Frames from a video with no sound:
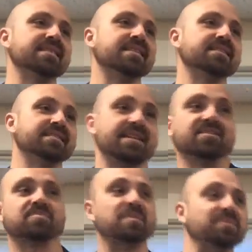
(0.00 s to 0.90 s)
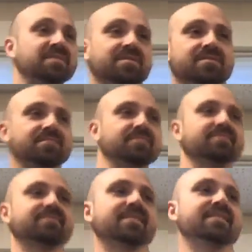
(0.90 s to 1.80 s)
that salespeople do,
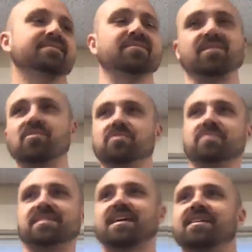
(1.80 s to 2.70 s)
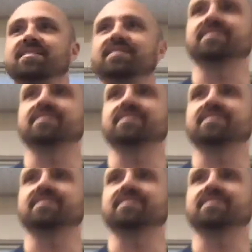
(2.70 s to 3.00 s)
right? The gold medallion.